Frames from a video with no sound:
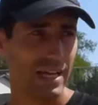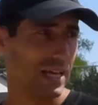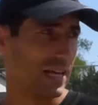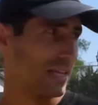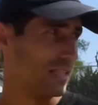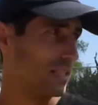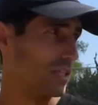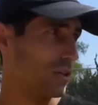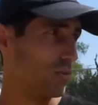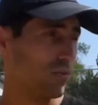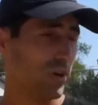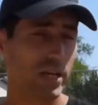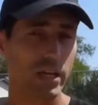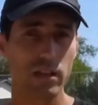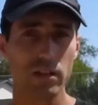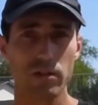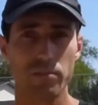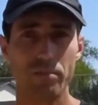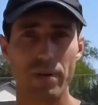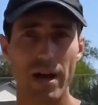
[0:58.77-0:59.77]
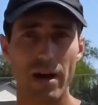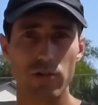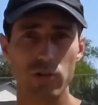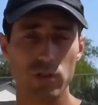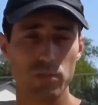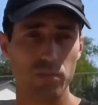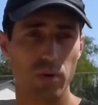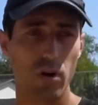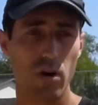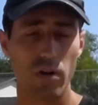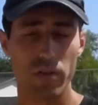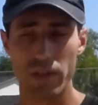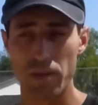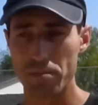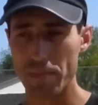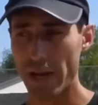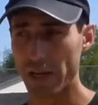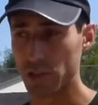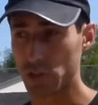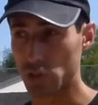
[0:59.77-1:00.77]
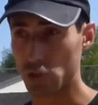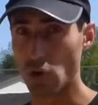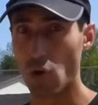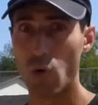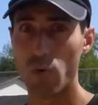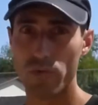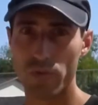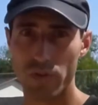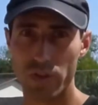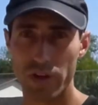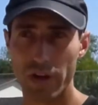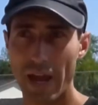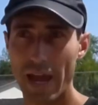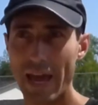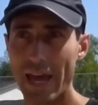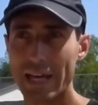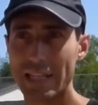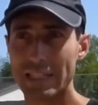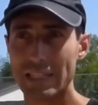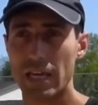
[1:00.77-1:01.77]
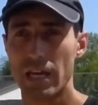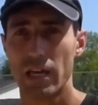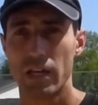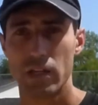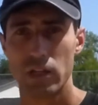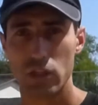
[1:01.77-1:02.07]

and the regular bounce ball that bounces over their heads,